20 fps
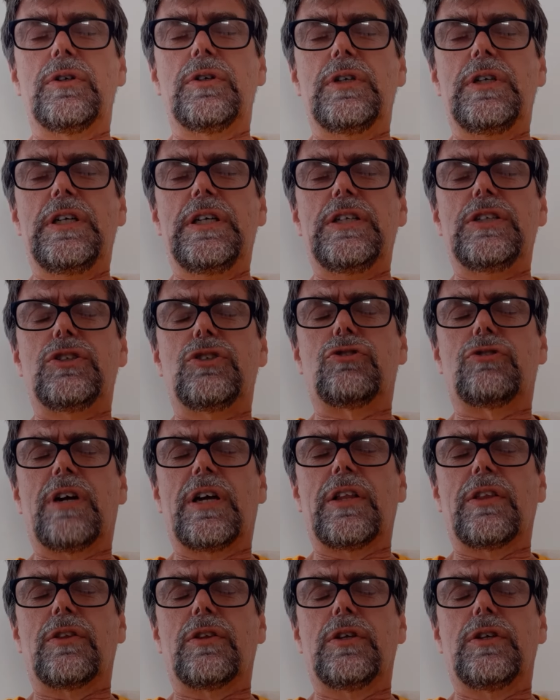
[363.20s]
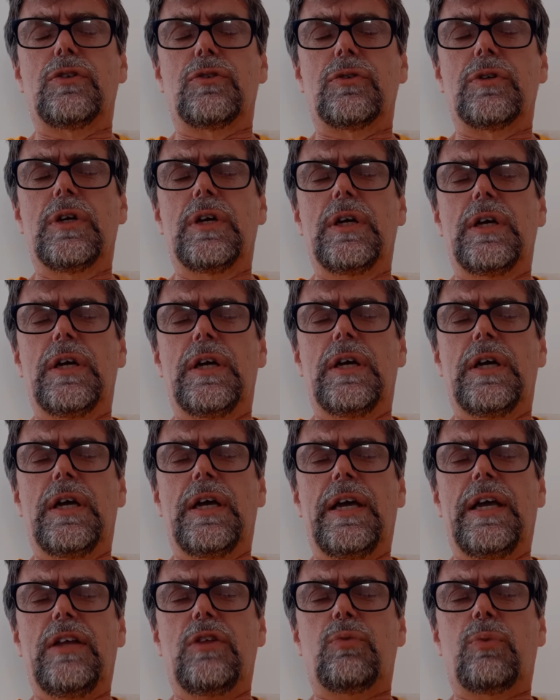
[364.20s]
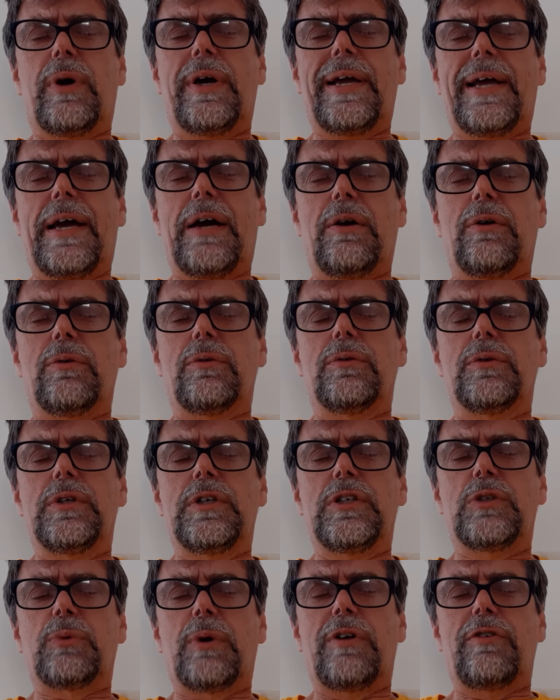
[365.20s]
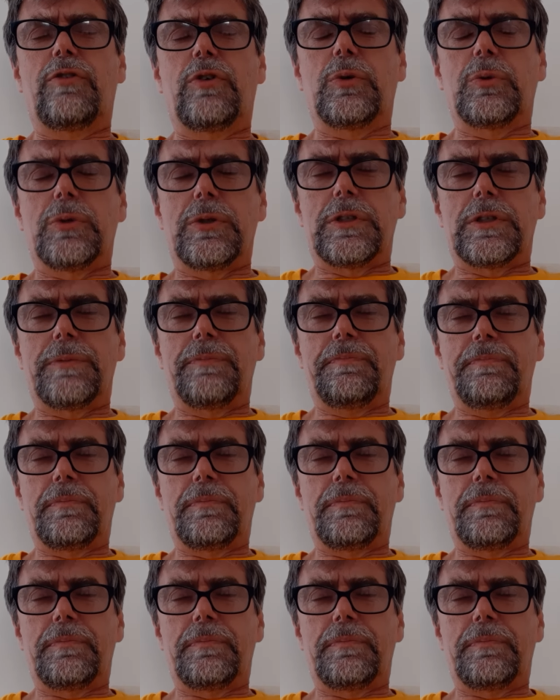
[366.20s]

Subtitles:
his strength, his way out, his way forward.